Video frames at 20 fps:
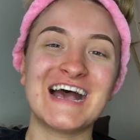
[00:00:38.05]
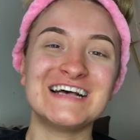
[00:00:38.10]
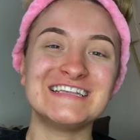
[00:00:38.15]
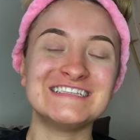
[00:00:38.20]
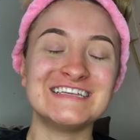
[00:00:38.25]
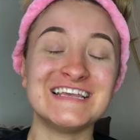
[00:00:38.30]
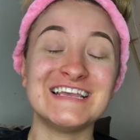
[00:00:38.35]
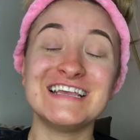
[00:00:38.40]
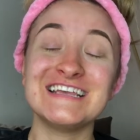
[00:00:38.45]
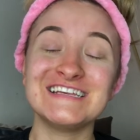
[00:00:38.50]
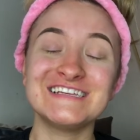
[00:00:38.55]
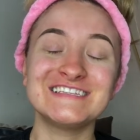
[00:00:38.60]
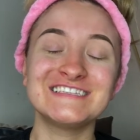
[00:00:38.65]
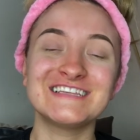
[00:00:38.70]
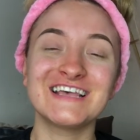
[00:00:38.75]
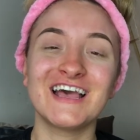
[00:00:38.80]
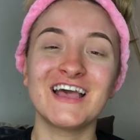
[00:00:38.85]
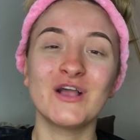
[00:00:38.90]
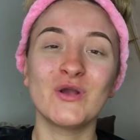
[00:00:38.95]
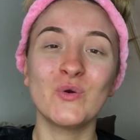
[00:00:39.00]
as it
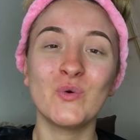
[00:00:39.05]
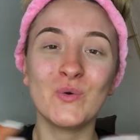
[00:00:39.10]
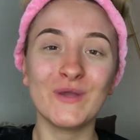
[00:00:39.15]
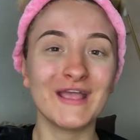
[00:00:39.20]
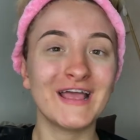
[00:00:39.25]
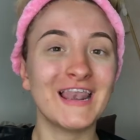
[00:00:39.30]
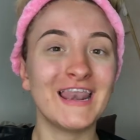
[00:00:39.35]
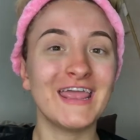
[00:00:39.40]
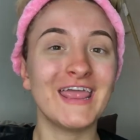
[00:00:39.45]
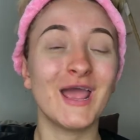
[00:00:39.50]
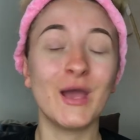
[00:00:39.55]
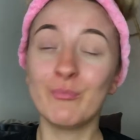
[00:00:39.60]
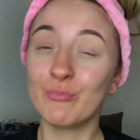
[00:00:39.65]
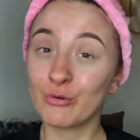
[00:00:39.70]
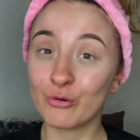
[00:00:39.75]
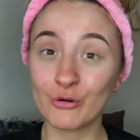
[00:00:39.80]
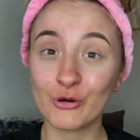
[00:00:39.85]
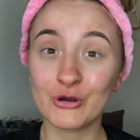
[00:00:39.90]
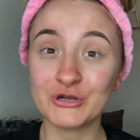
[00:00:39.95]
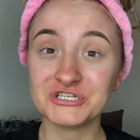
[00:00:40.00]
is quickly
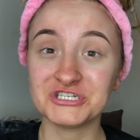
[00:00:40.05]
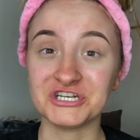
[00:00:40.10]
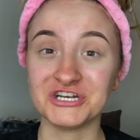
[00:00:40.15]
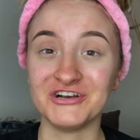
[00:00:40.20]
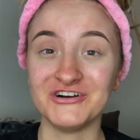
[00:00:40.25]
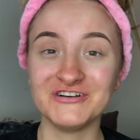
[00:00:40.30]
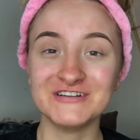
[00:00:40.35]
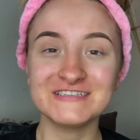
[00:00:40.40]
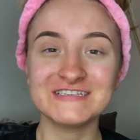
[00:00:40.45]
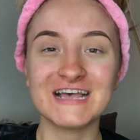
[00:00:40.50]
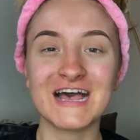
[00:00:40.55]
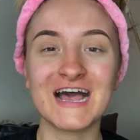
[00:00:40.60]
approaching us,